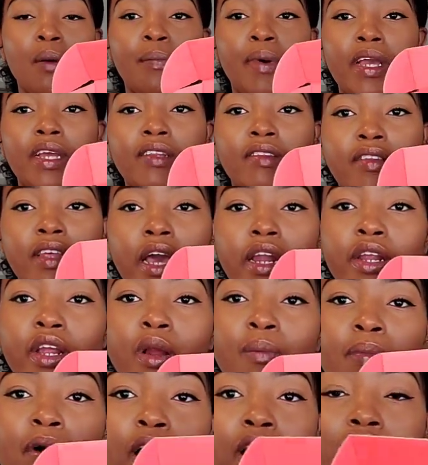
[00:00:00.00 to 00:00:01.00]
But inside of
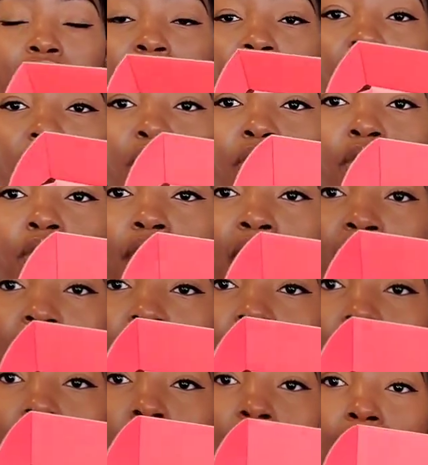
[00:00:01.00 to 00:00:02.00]
your box, you will
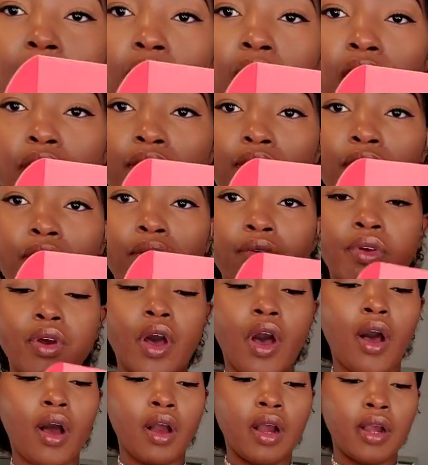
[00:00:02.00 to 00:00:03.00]
get a note
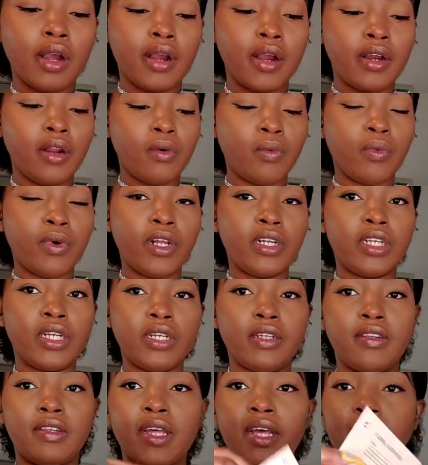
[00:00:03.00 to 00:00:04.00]
card which
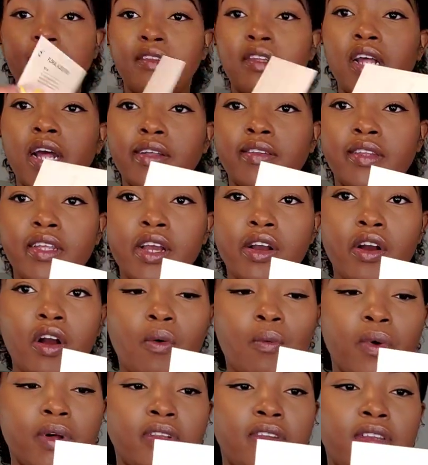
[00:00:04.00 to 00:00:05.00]
says dossier
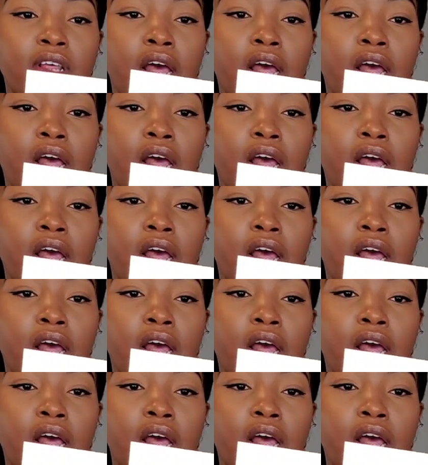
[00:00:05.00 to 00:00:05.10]
on one